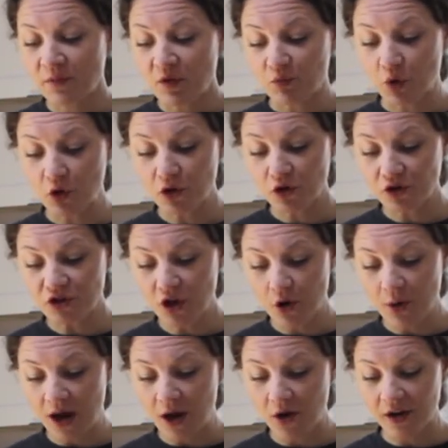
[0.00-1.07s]
roll your
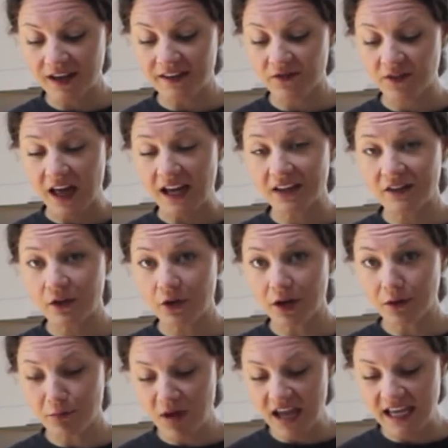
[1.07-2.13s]
dough out as flat as you
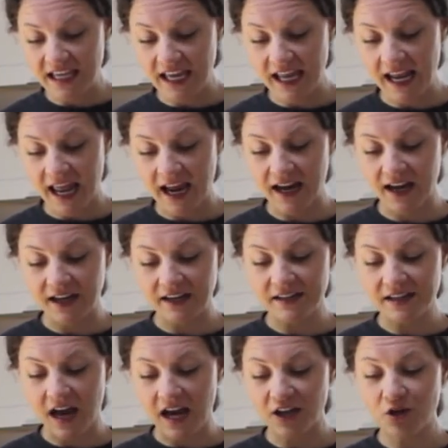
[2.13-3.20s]
can make it,
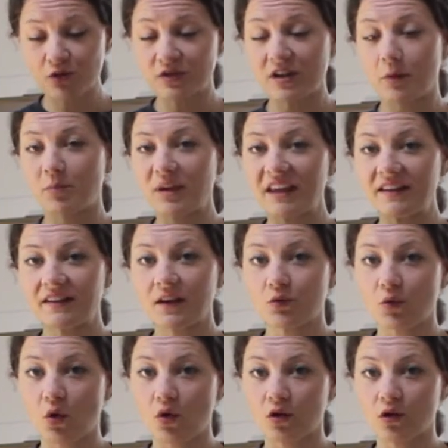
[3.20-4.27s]
and I use a pizza
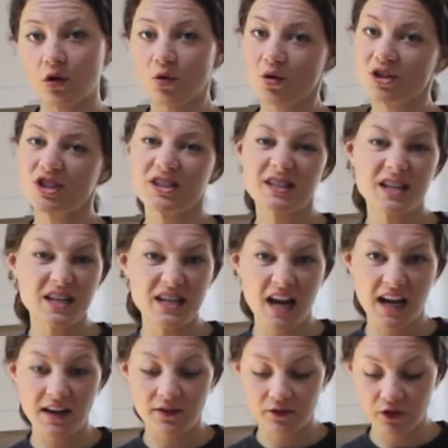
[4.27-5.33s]
roller or just a
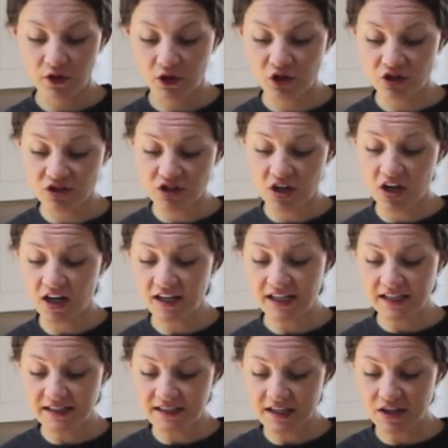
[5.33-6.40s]
knife to
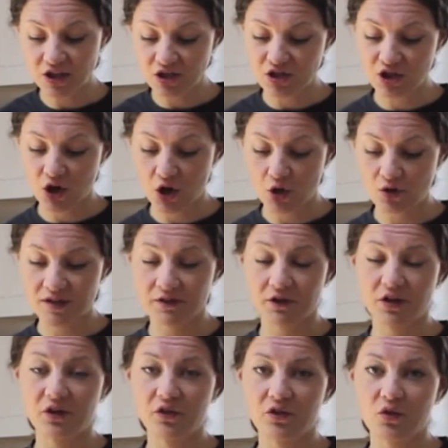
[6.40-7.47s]
cut into the dough
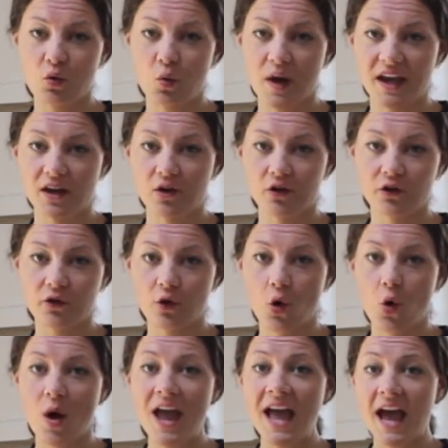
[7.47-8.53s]
different squares.
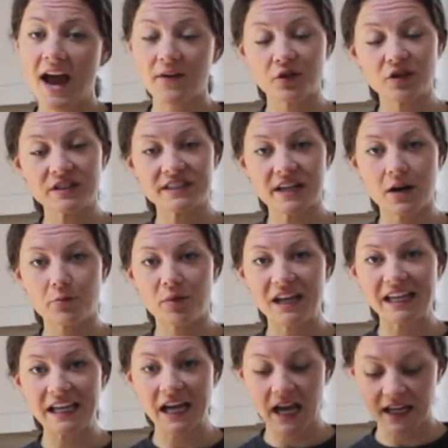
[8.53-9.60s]
So after it's done
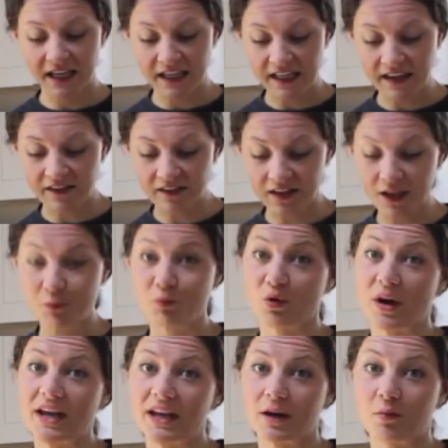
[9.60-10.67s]
baking, I can easily
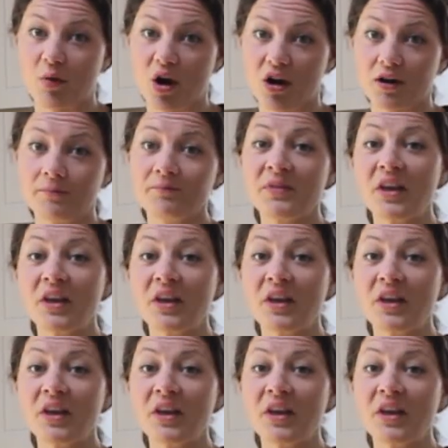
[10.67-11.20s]
break it apart.